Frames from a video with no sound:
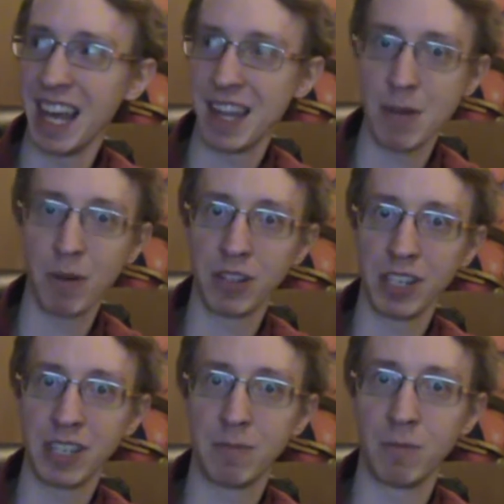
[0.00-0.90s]
They were
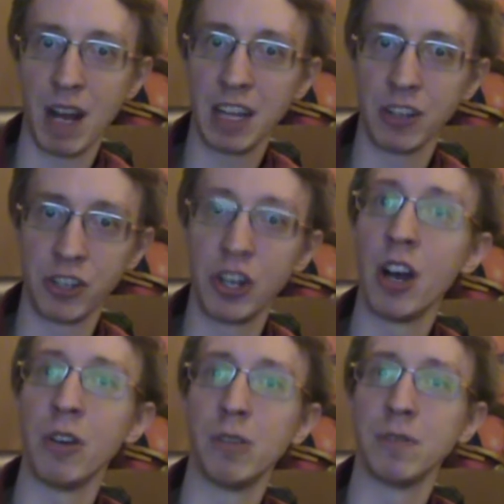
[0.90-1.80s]
just regular
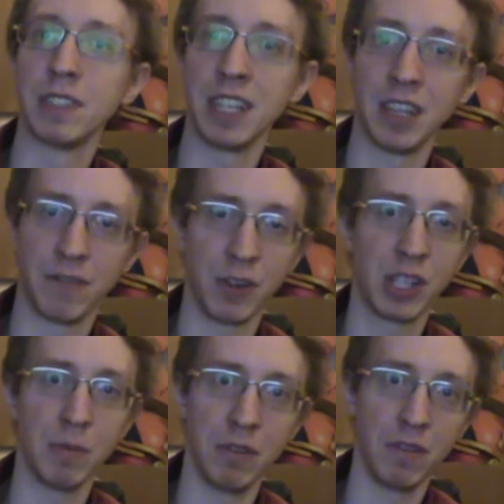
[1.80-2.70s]
Joes in the
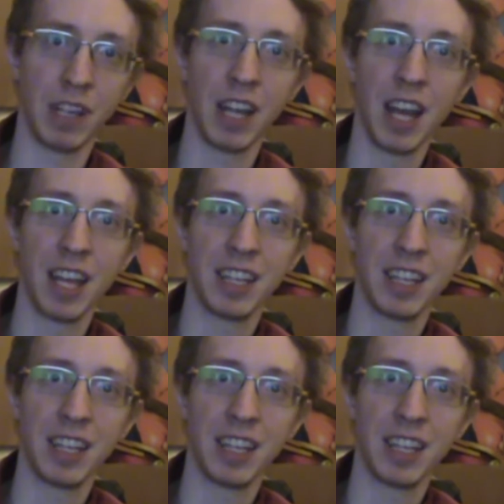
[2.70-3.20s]
first movie.